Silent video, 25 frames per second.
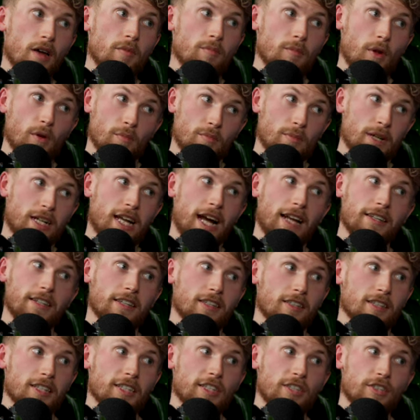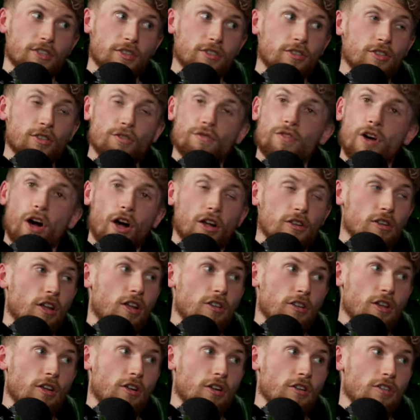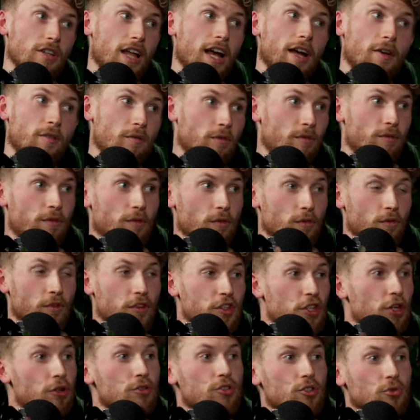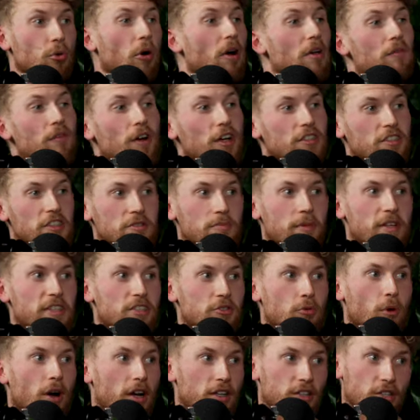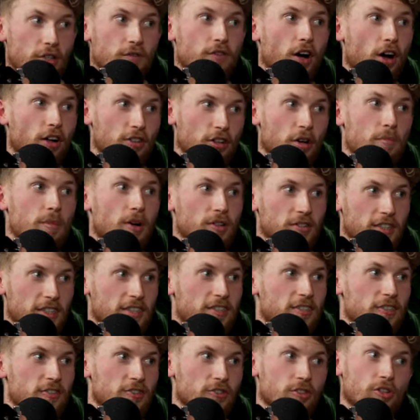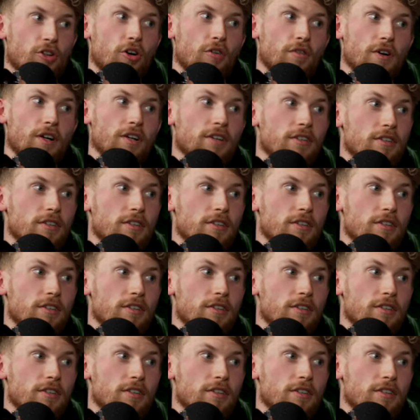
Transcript: And mechanically, just felt smooth. You've got a lot, like for you squatting versus me squatting, you've got a lot more distance to cover.